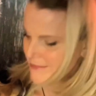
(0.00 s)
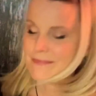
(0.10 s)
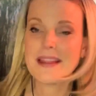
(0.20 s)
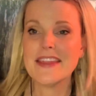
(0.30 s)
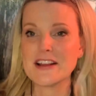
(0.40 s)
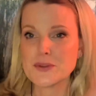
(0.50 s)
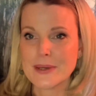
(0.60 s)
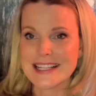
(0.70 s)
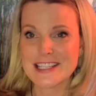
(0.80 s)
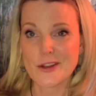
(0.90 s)
And that's what
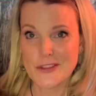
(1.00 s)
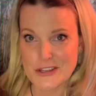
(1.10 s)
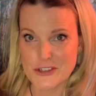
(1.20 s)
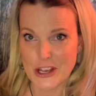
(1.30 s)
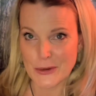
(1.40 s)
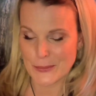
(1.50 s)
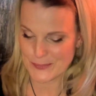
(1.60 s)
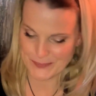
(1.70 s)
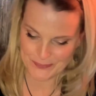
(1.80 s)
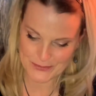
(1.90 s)
I did on this channel.
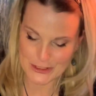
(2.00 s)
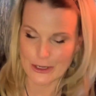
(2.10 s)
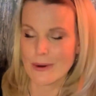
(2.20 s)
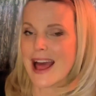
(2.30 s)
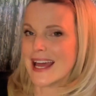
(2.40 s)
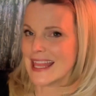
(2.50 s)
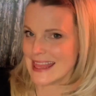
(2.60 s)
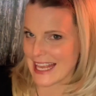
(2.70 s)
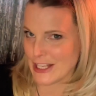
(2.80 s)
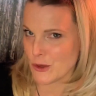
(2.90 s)
So
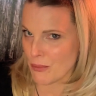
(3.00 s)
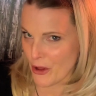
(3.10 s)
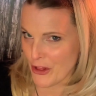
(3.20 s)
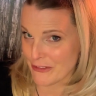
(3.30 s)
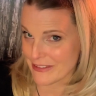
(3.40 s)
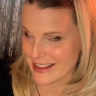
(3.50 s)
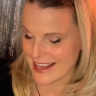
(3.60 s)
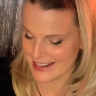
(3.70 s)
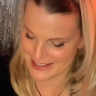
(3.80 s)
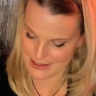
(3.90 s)
thank you, Paul, for
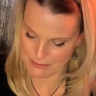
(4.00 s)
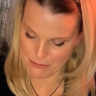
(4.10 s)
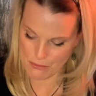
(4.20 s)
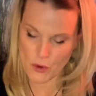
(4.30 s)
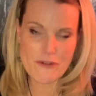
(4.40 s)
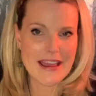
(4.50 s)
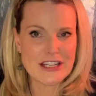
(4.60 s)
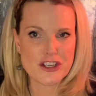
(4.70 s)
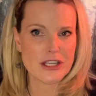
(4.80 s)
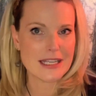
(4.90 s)
that
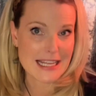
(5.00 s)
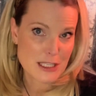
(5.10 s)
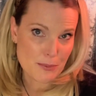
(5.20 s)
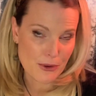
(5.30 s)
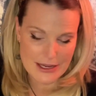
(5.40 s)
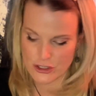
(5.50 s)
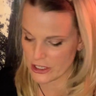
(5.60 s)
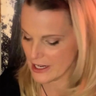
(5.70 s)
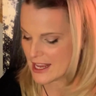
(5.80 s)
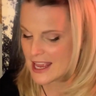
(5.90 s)
motivation and inspiration.